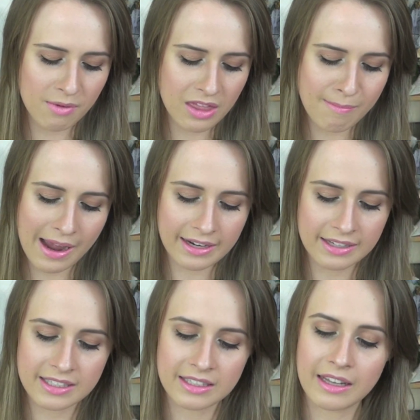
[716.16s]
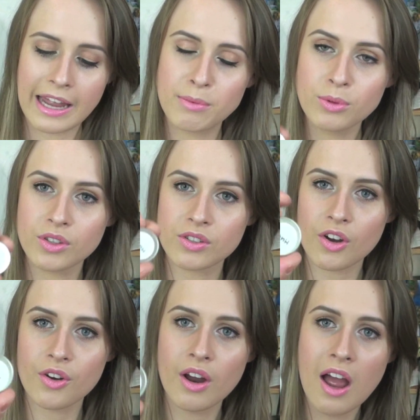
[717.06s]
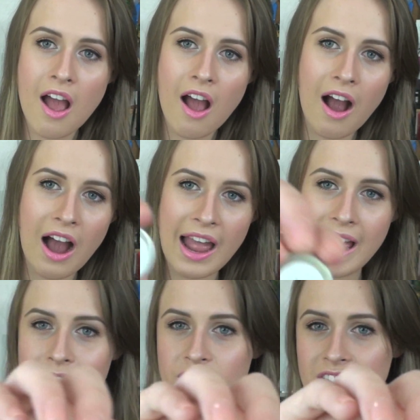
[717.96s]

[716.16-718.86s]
with the magnets and the labels, so I have